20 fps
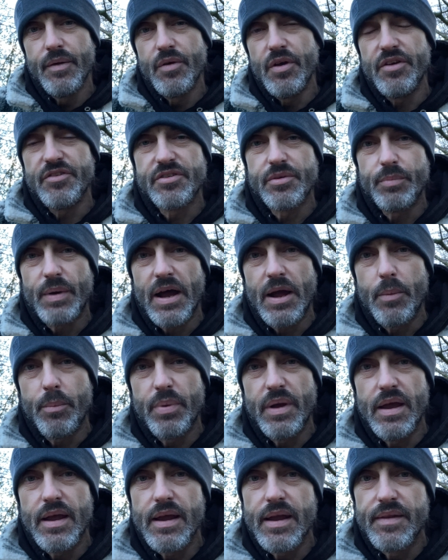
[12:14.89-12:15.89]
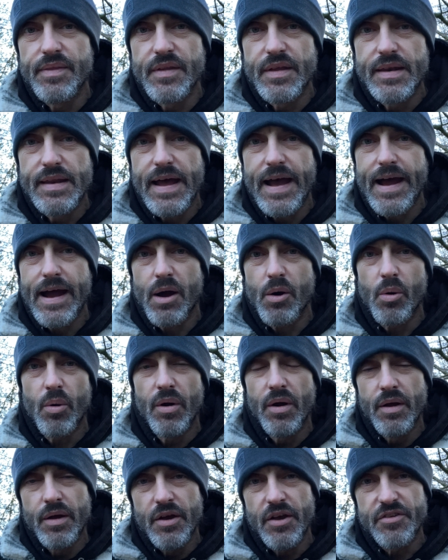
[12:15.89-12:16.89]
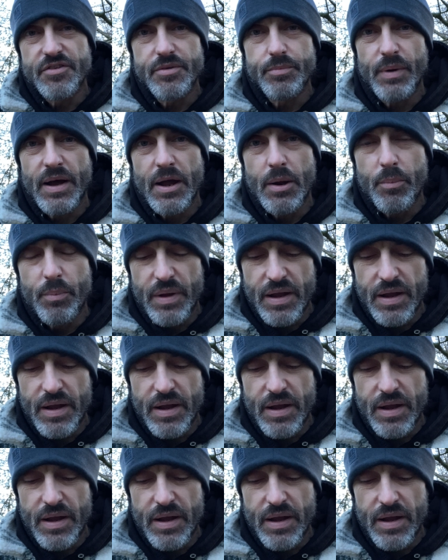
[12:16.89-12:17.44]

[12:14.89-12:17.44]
It's about being in the now. It's about